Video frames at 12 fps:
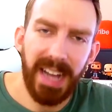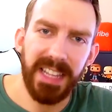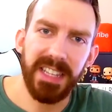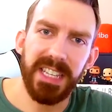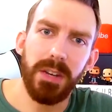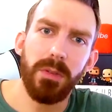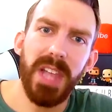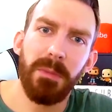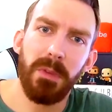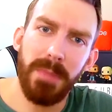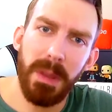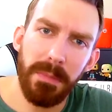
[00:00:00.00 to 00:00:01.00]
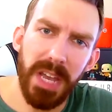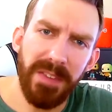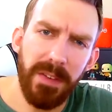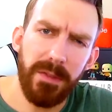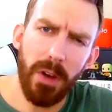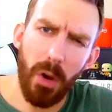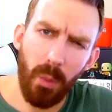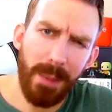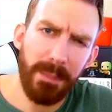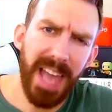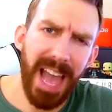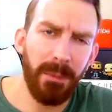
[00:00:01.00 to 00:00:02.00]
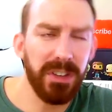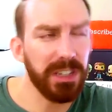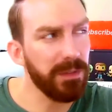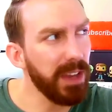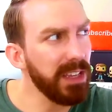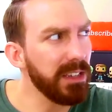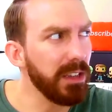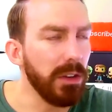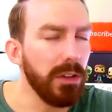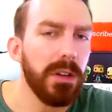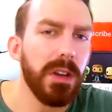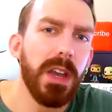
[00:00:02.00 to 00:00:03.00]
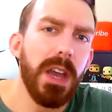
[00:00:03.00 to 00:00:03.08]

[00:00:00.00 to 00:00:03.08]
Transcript: And until then, remember, if you've got a webcam which is facing you,